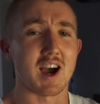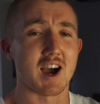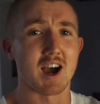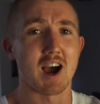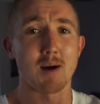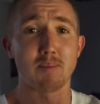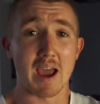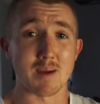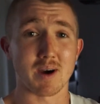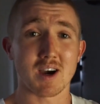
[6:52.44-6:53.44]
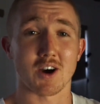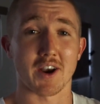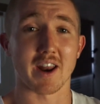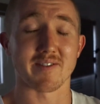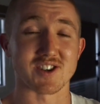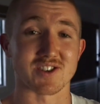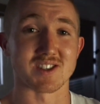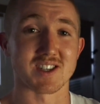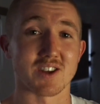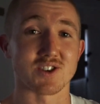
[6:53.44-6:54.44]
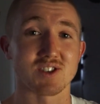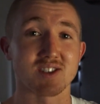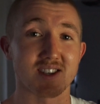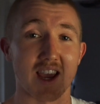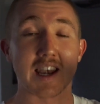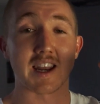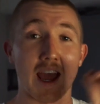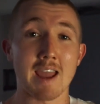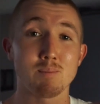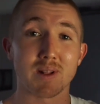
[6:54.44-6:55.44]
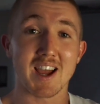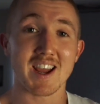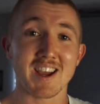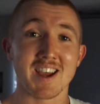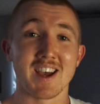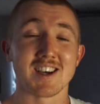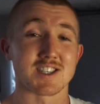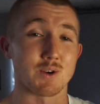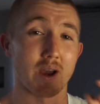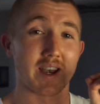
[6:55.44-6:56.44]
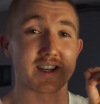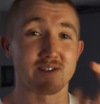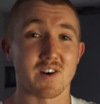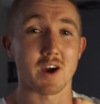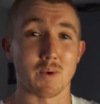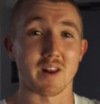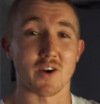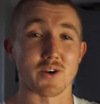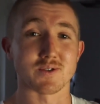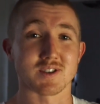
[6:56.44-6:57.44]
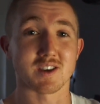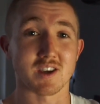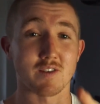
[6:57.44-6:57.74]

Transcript: uh, a paper on artificial intelligence and game playing, so I need to find one of those.